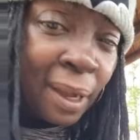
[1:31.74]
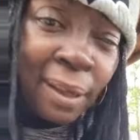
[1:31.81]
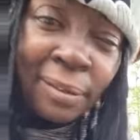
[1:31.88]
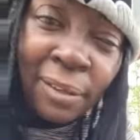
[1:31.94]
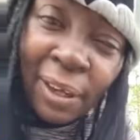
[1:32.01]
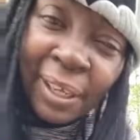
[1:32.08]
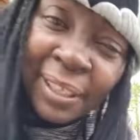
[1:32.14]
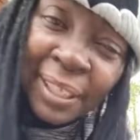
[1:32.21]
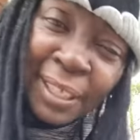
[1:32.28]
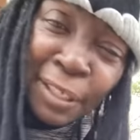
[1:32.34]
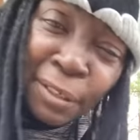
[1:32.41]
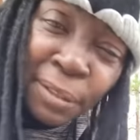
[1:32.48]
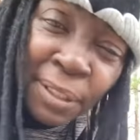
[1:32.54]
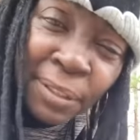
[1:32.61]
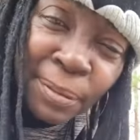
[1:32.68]
Although I think
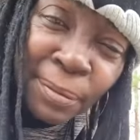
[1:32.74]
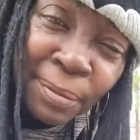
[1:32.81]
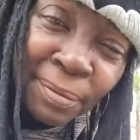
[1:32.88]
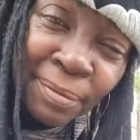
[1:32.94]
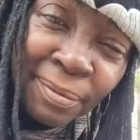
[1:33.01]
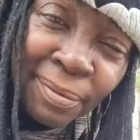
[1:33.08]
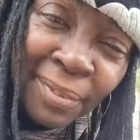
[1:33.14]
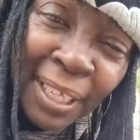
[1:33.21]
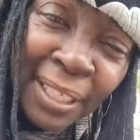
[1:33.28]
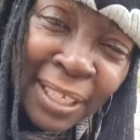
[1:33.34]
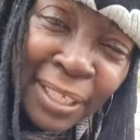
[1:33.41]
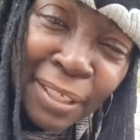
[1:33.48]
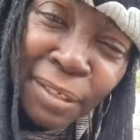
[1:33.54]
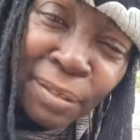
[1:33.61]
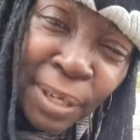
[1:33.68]
you do. I
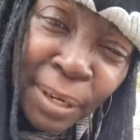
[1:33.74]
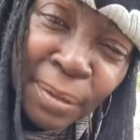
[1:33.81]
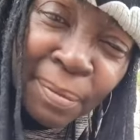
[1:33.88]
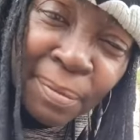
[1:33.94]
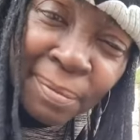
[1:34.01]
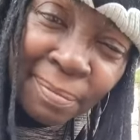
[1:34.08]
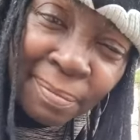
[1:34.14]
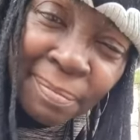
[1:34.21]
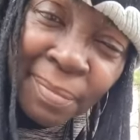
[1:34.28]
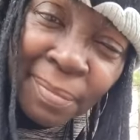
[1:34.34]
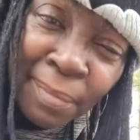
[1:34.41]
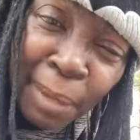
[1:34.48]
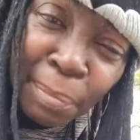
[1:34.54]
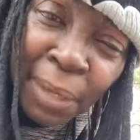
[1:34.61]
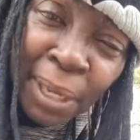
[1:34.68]
think you know
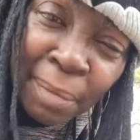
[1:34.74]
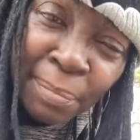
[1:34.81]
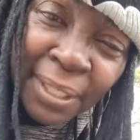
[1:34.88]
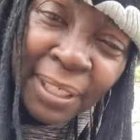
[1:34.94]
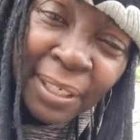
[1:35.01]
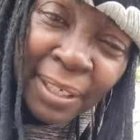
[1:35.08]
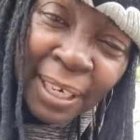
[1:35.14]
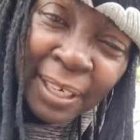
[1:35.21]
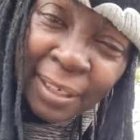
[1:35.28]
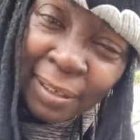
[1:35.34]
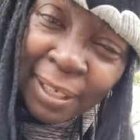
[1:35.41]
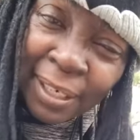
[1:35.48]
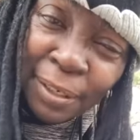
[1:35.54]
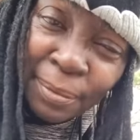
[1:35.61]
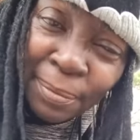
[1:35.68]
my mom,
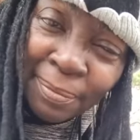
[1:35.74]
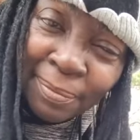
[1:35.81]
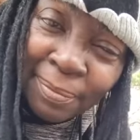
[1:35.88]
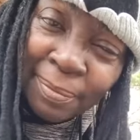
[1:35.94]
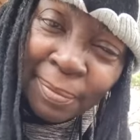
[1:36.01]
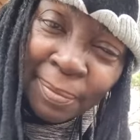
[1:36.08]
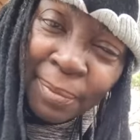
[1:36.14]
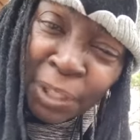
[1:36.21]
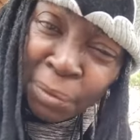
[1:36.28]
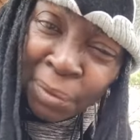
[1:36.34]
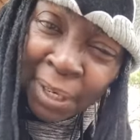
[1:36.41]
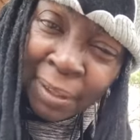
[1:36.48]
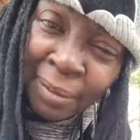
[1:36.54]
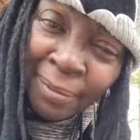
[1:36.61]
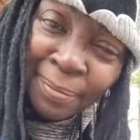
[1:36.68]
and you
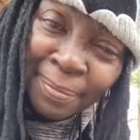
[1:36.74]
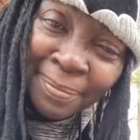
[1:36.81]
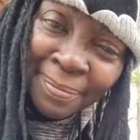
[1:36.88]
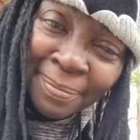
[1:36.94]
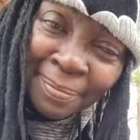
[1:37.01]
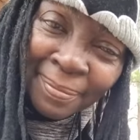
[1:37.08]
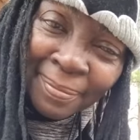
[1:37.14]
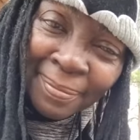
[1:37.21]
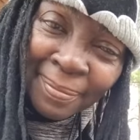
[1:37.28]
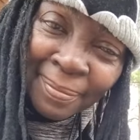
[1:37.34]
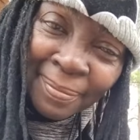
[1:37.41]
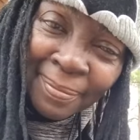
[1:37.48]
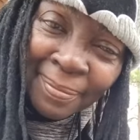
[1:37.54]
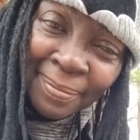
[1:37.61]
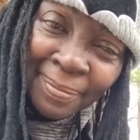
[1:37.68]
know.
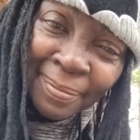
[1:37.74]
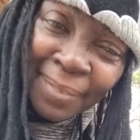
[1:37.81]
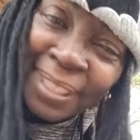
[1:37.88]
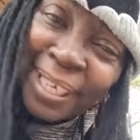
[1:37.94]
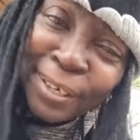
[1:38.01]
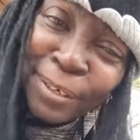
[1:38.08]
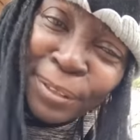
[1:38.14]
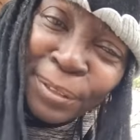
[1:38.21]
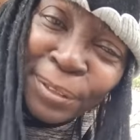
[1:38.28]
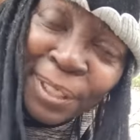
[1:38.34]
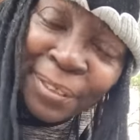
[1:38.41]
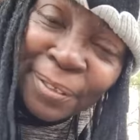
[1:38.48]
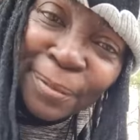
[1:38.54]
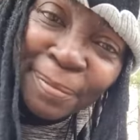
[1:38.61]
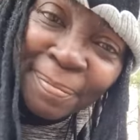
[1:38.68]
And they know you
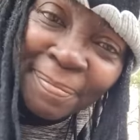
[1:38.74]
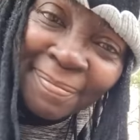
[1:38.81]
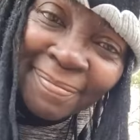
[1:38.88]
too.